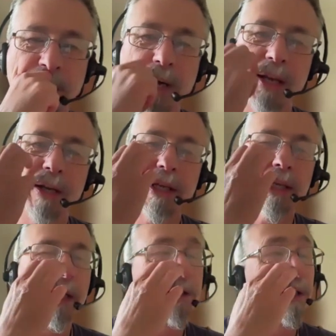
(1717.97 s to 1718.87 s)
I
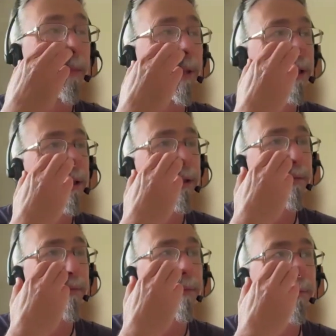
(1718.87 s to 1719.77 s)
mean,
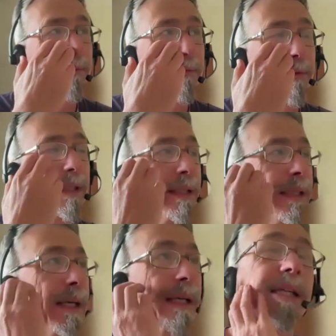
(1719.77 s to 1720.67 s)

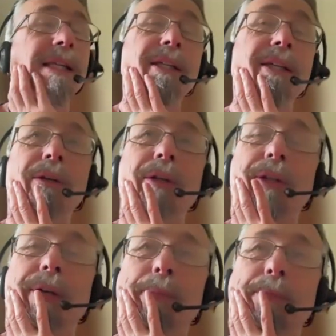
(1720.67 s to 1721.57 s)
I hear you,
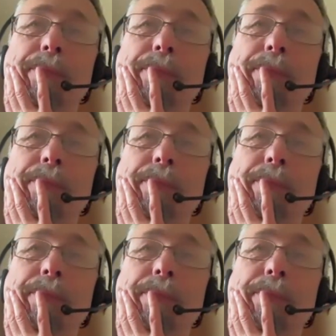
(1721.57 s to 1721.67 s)
and